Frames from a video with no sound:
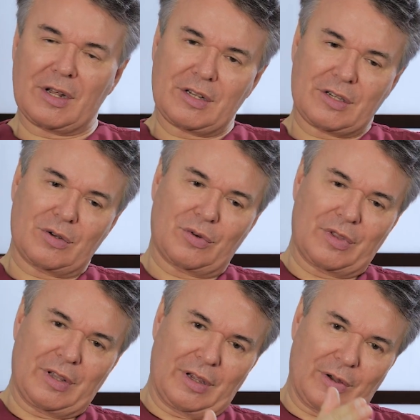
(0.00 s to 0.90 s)
So
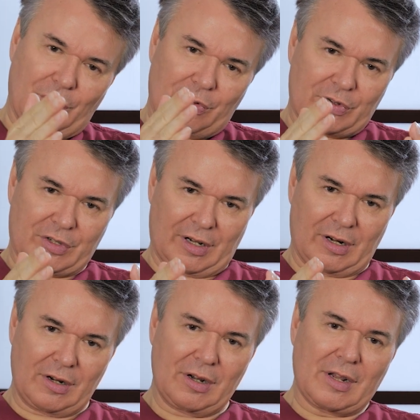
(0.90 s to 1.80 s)
the
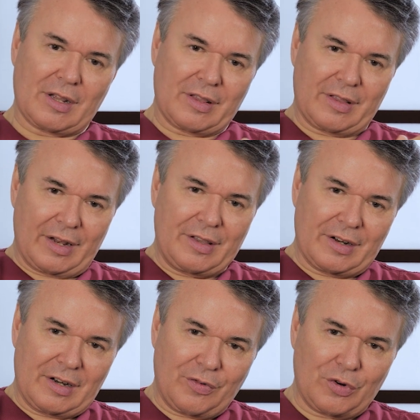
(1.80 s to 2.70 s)
cell then
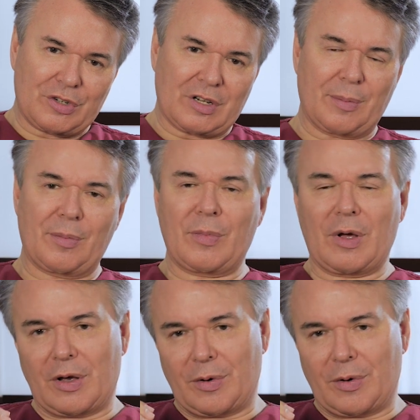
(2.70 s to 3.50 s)
delivers some